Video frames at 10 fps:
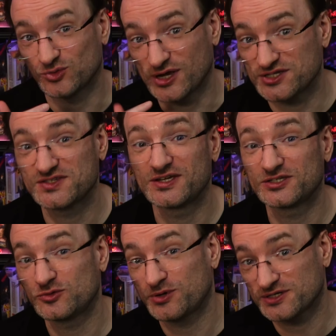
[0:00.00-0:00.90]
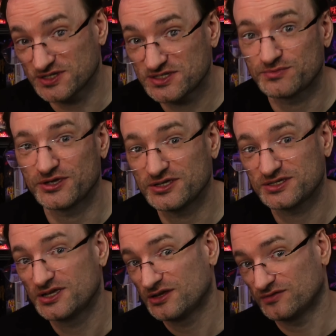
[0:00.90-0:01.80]
register to participate,
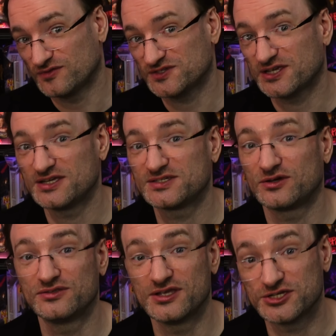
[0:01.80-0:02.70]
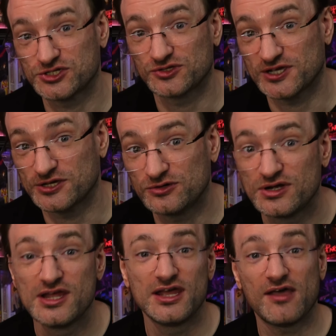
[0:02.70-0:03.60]
in this case on itch.io,
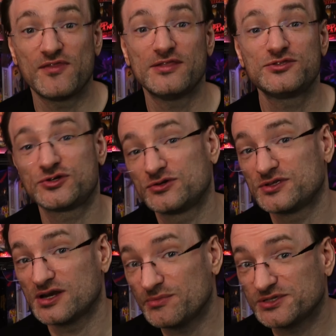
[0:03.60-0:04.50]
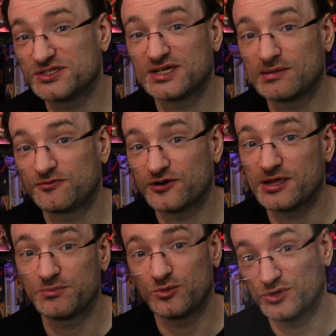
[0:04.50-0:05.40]
and then during the limited time
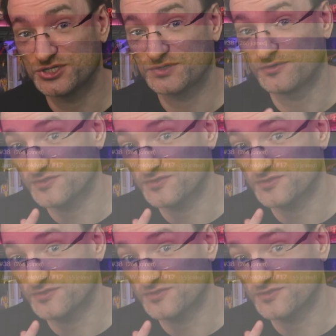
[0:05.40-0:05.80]
frame, which for